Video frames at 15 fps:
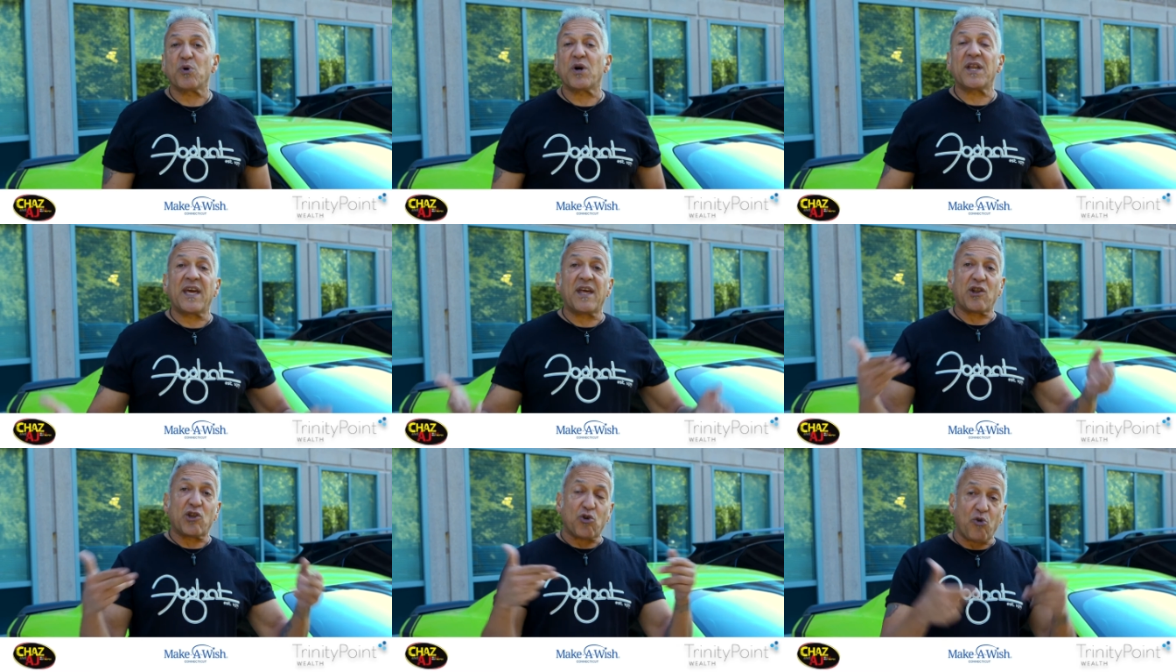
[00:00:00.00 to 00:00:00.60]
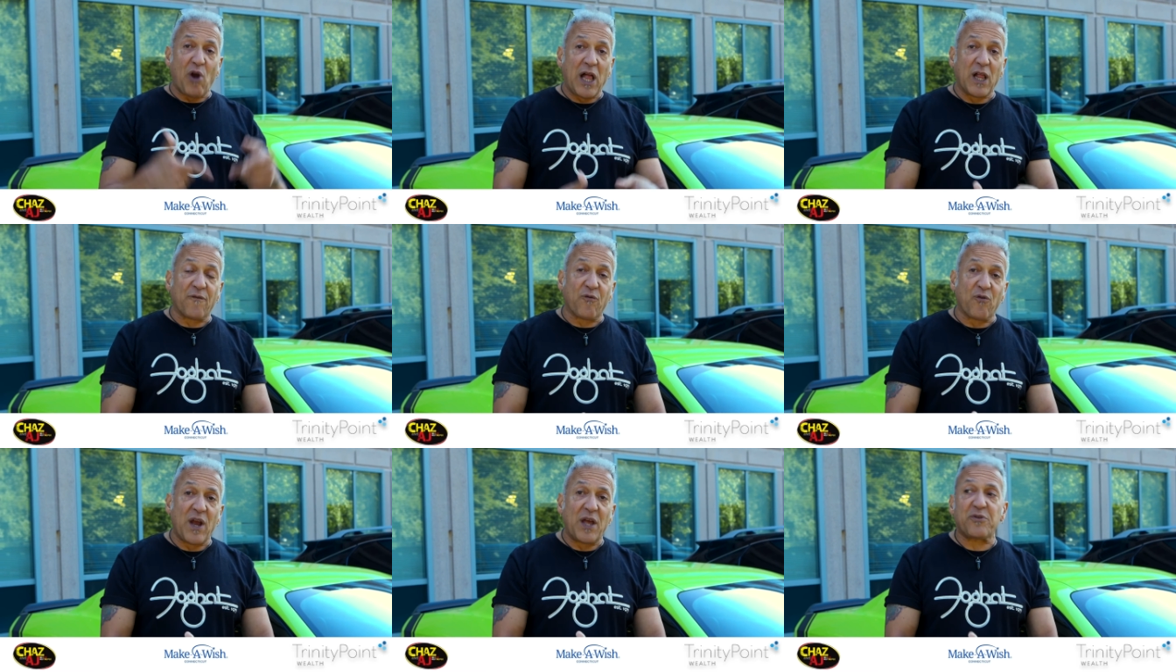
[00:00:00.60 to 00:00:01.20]
We're going to get a trailer
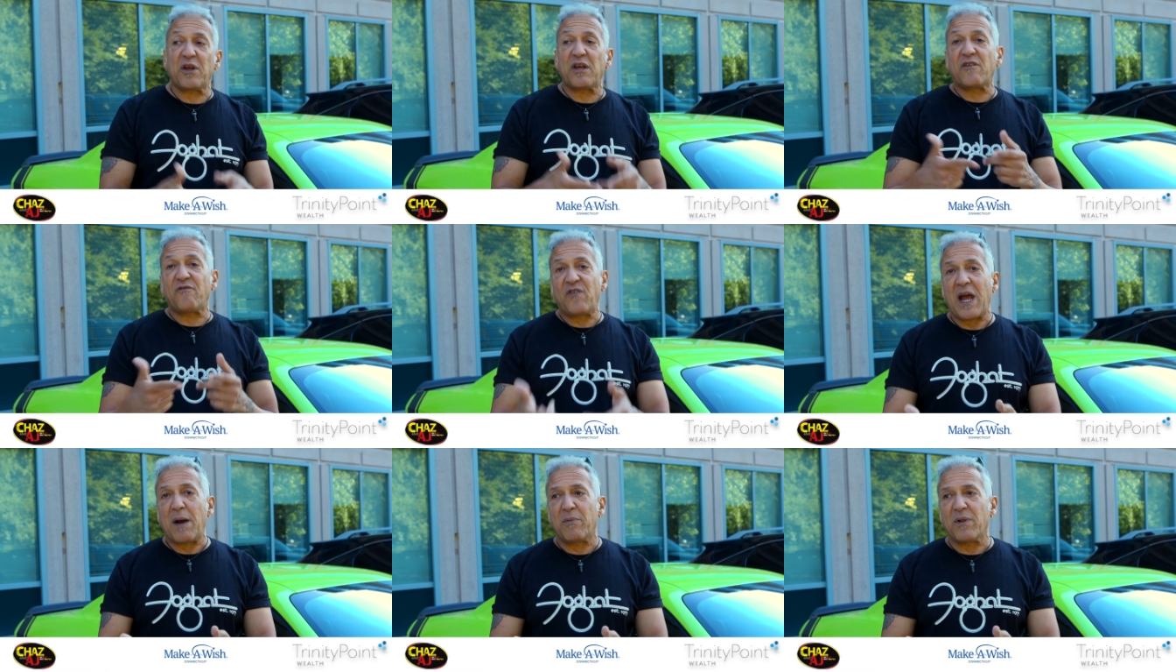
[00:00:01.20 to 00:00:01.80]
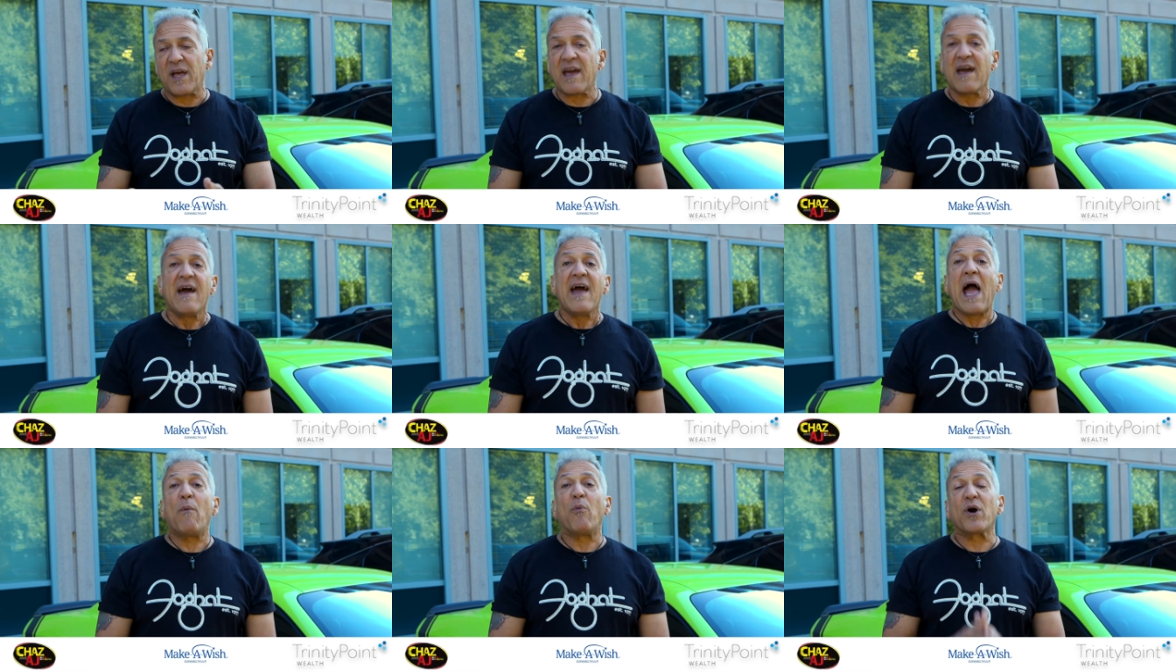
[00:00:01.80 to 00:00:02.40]
for Anthony's family,
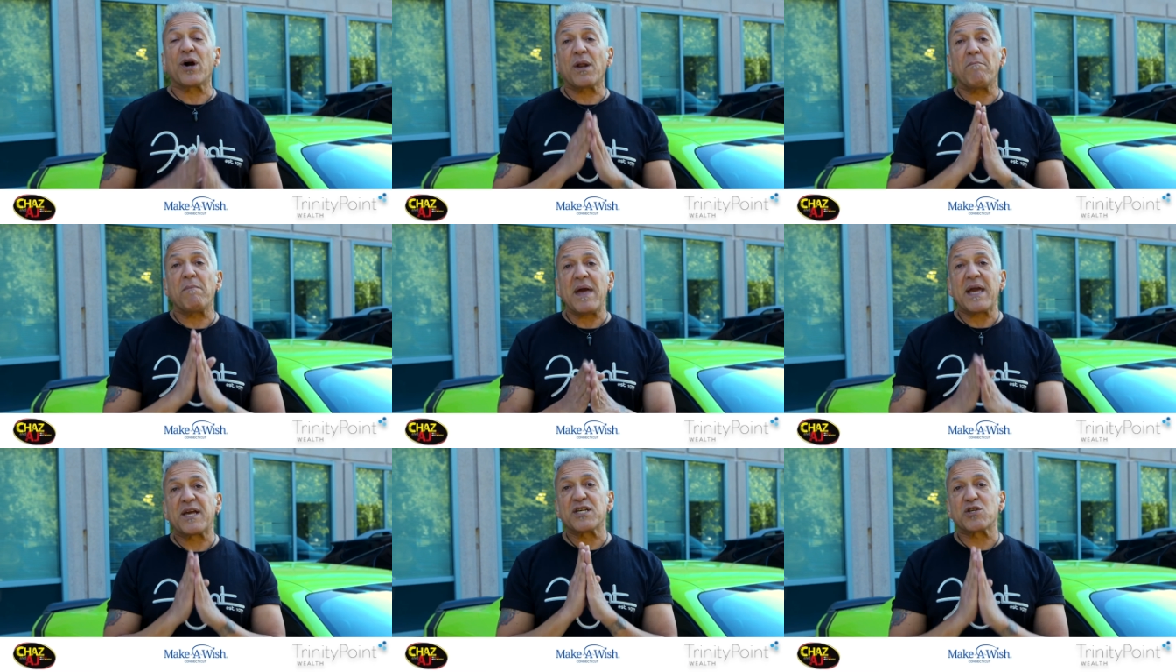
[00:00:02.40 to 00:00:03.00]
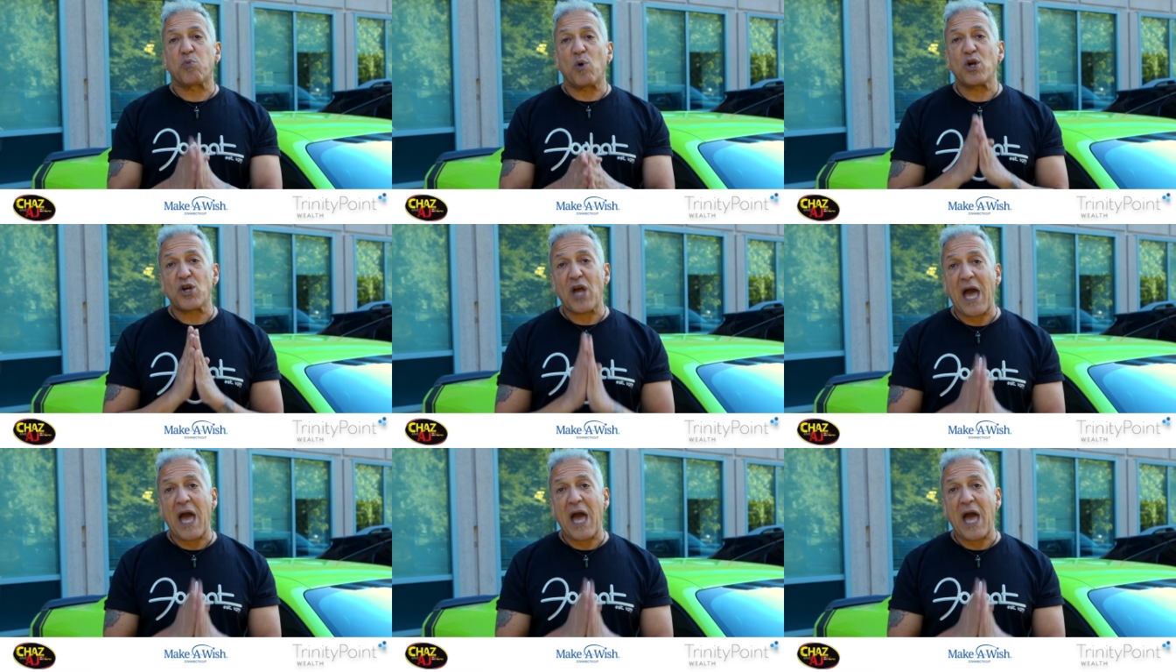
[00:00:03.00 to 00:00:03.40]
and we're going to make his wish